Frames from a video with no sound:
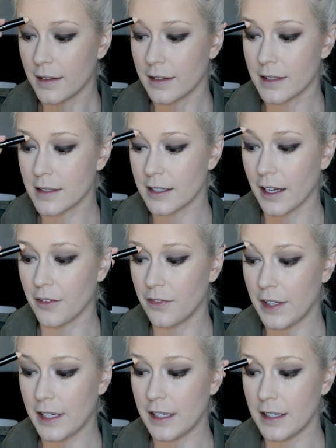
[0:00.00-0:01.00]
This stuff
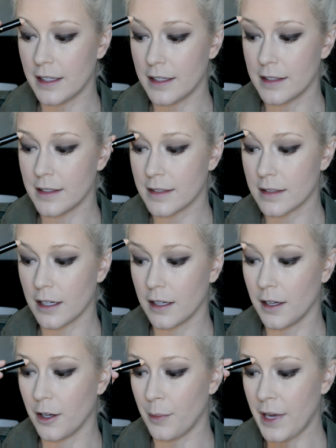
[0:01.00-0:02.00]
is
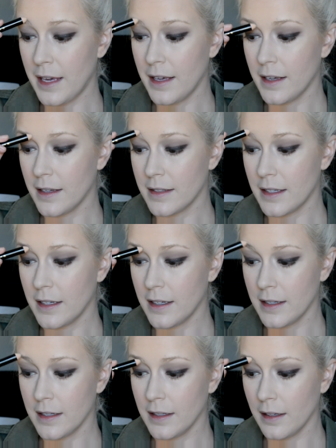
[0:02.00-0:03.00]

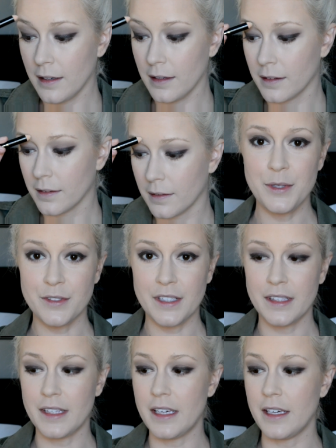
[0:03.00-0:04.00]
amazing.
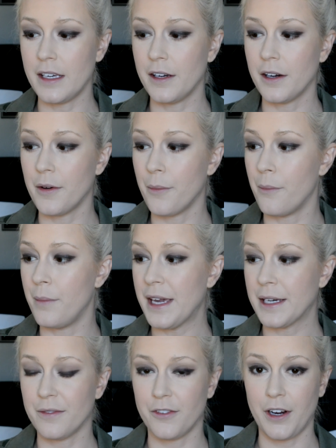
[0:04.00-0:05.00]
Using the
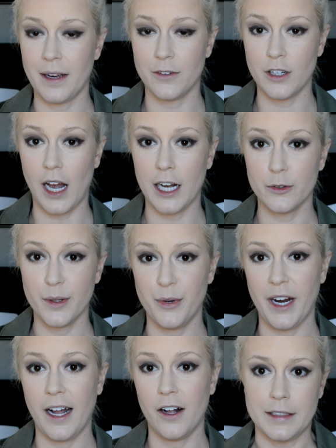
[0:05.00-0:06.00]
Makeup Forever Aqua
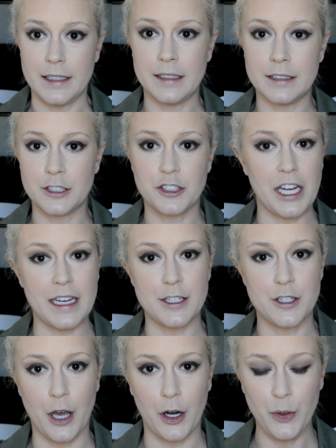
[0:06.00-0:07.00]
Brow in
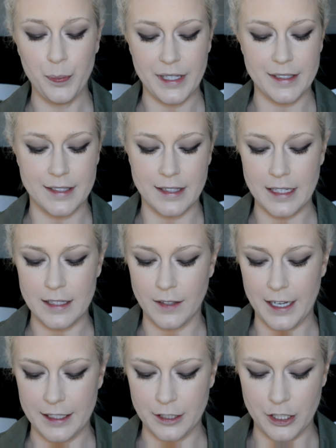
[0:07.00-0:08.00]
shade Taupe. It's the
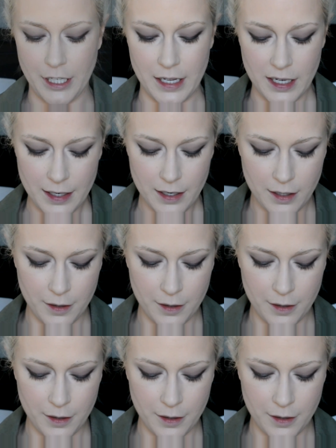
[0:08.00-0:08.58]
lightest shade.